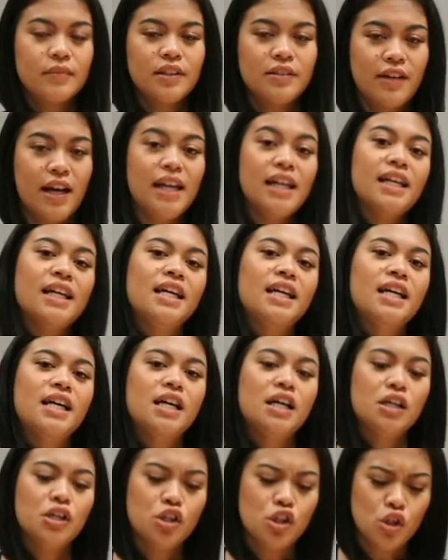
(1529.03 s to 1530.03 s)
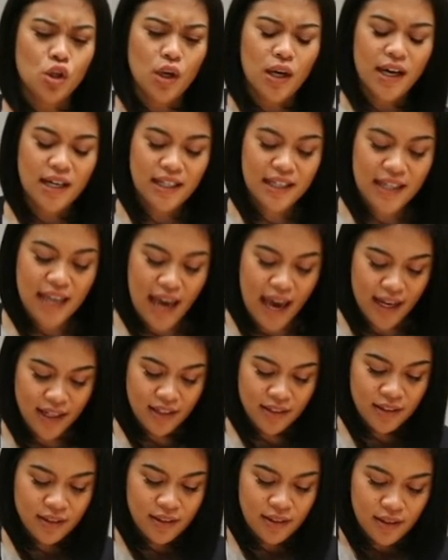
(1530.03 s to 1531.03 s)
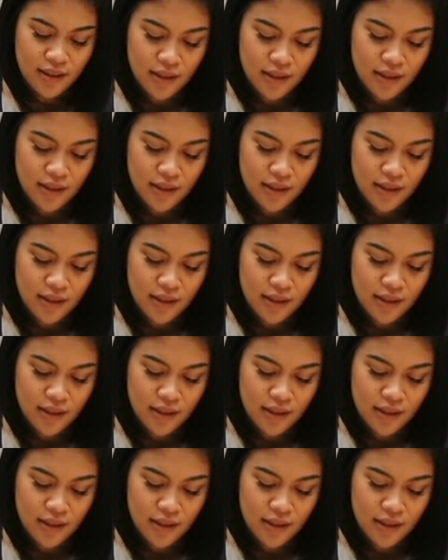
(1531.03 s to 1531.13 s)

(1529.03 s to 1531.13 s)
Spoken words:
right? Again,